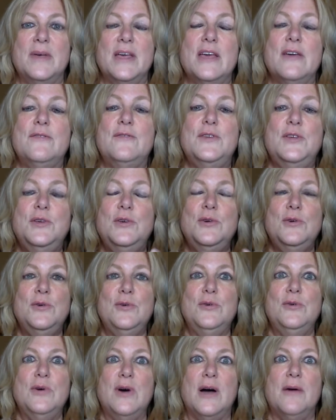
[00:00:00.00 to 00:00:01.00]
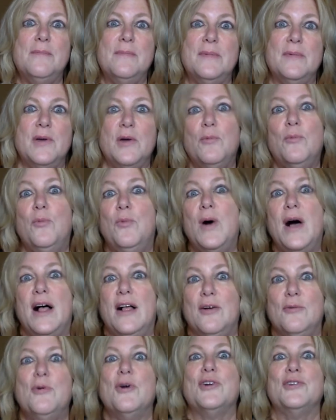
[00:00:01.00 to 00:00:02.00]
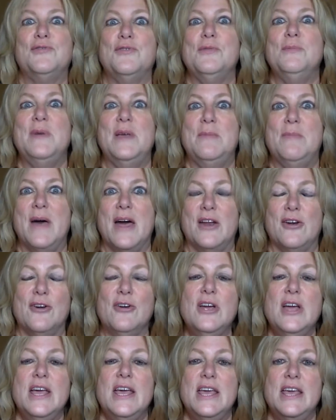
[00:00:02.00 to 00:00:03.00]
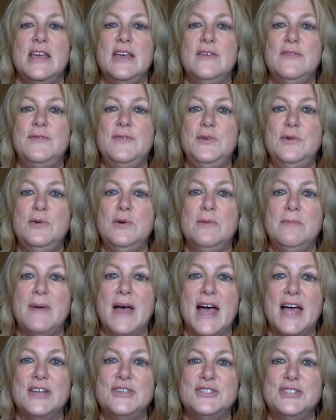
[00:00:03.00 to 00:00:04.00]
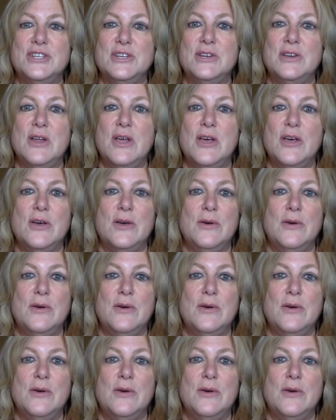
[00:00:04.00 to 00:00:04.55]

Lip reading: it works for me better if you imagine